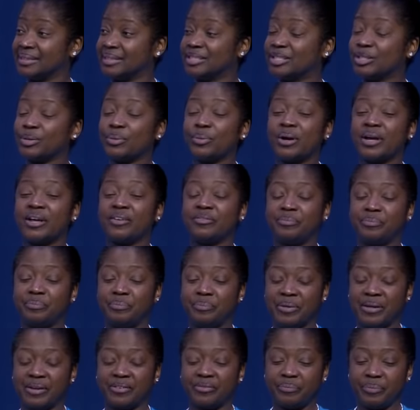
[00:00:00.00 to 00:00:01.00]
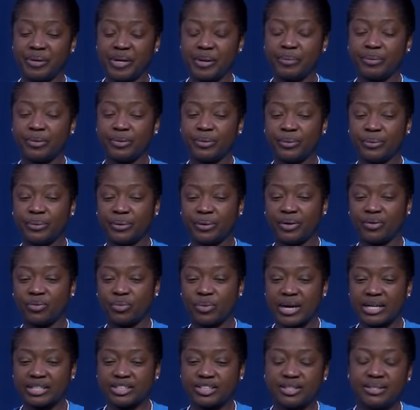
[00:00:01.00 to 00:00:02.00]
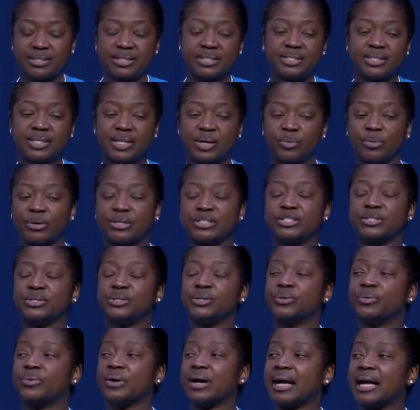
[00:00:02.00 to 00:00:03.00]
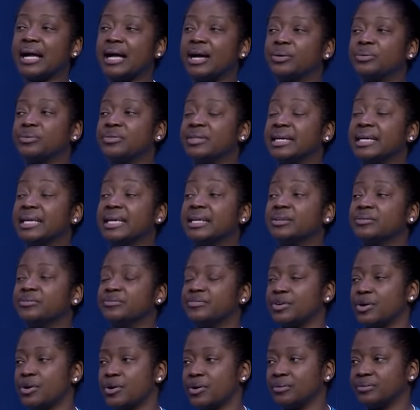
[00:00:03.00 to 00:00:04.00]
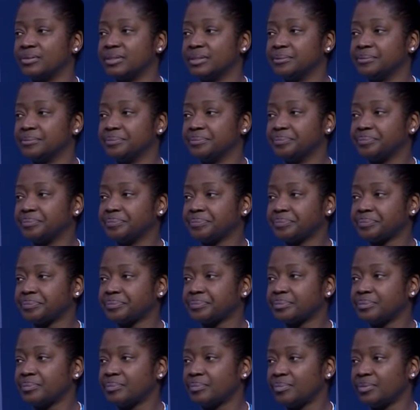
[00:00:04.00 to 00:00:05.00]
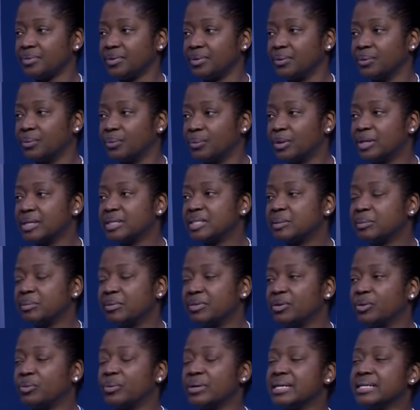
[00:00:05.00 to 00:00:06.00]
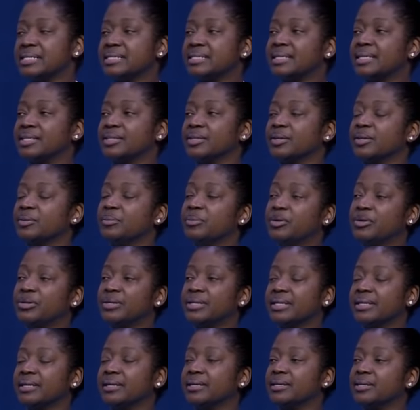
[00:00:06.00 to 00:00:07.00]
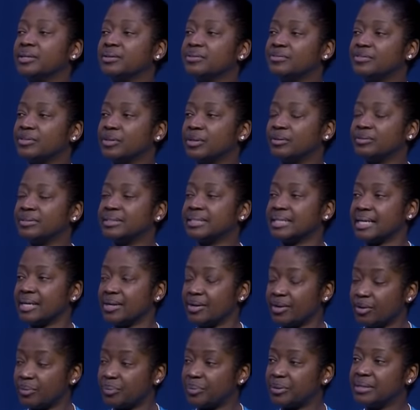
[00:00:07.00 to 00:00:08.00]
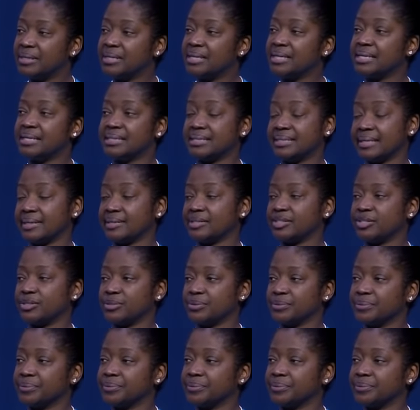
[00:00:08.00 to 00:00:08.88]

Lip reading: So if people are watching this and they want to know, how do they get involved? What are some of the ways that the community can get involved to help It Takes Two?